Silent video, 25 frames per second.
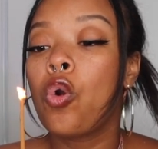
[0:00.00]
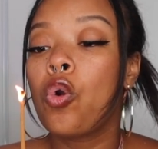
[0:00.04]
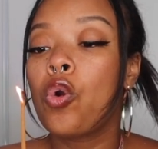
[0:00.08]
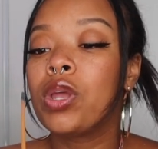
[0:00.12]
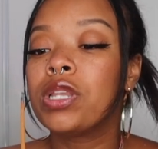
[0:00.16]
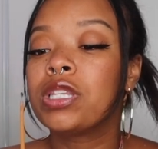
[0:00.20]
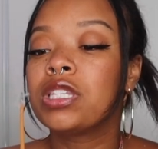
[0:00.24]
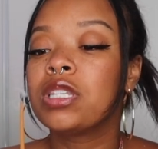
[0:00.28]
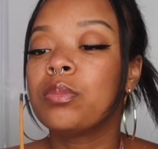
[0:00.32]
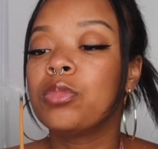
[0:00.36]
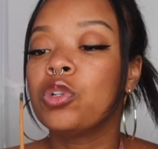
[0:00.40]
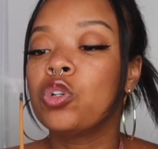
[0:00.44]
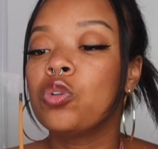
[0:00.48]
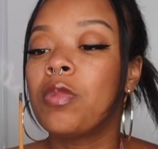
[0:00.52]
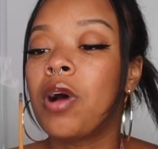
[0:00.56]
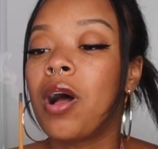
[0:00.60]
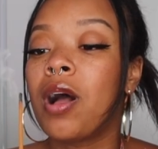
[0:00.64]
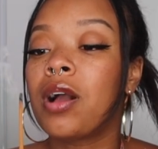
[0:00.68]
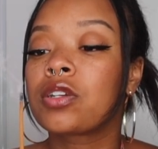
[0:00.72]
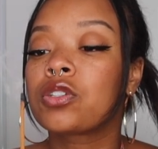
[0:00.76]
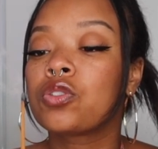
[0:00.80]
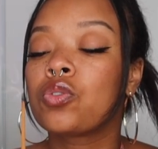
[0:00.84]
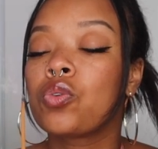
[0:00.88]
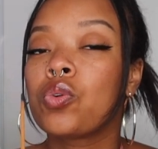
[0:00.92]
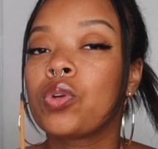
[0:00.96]
It's the blue
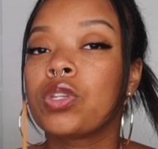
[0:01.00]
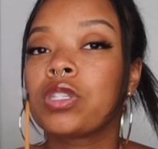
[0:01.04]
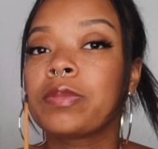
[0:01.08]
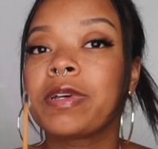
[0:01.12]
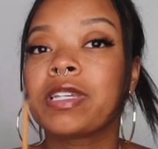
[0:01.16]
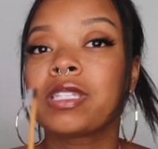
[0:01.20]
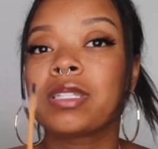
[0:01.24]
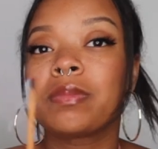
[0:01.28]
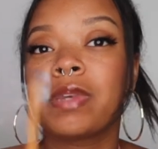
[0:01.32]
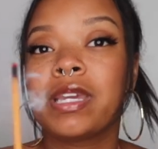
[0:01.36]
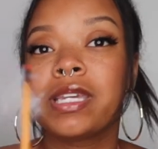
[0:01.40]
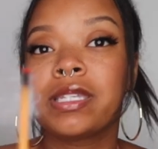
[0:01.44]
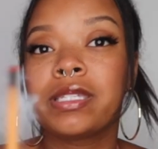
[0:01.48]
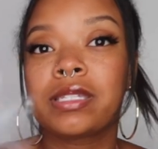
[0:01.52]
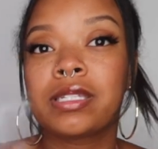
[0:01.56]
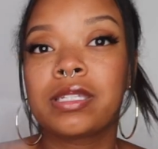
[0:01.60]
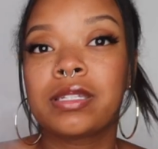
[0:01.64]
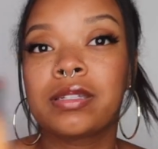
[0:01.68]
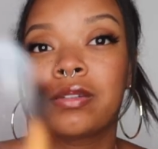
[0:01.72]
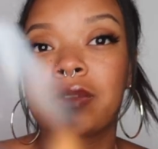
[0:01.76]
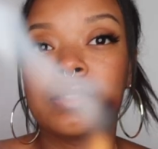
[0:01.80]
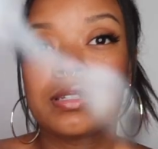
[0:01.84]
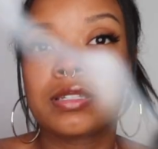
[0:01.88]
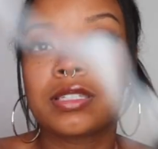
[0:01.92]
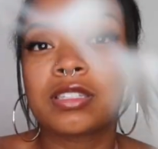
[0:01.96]
box. It smells amazing.
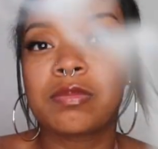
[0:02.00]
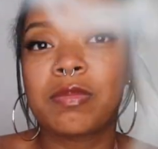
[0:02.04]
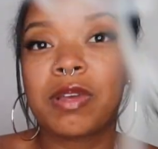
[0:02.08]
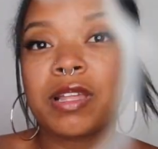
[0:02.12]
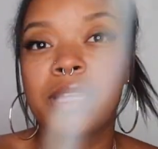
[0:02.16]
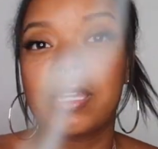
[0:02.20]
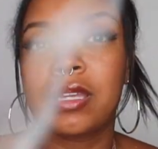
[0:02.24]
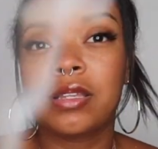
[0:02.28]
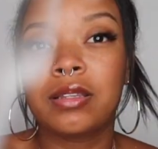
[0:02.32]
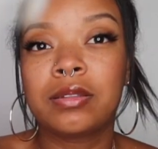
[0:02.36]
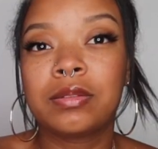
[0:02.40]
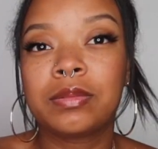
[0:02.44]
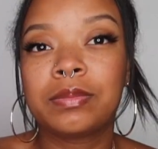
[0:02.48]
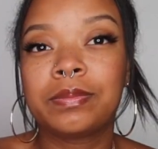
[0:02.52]
Smell it.